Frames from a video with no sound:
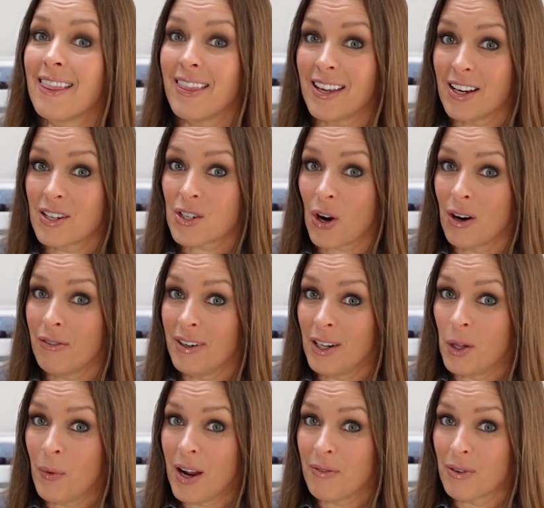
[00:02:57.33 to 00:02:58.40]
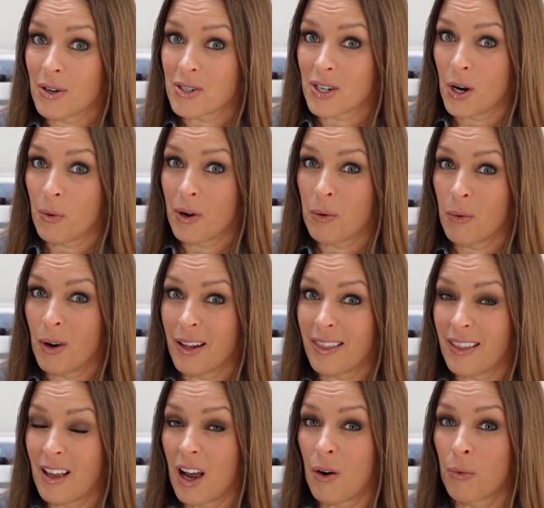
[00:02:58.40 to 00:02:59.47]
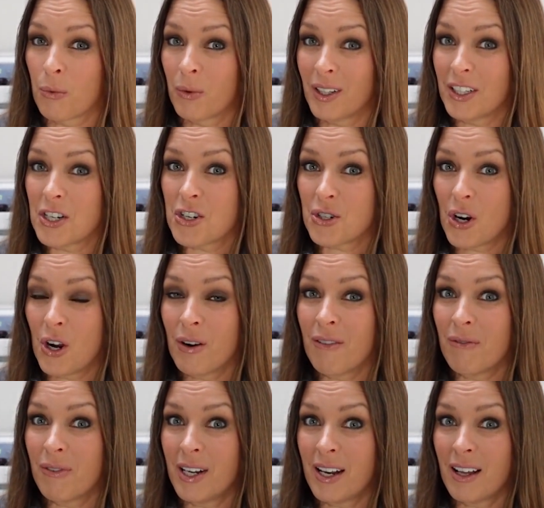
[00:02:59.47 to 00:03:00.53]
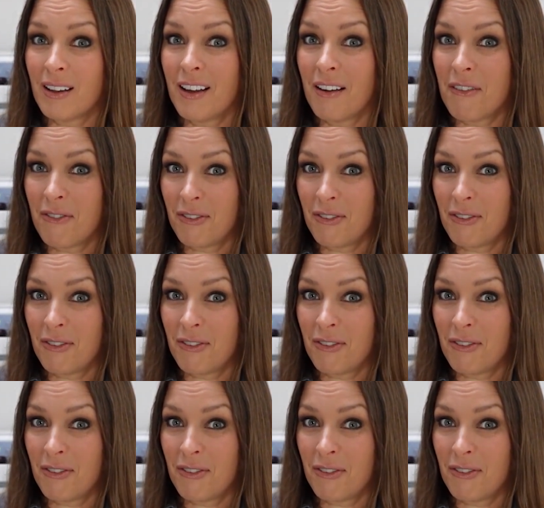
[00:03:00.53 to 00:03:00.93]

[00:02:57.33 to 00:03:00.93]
These are vanilla wafers, so we want a really strong vanilla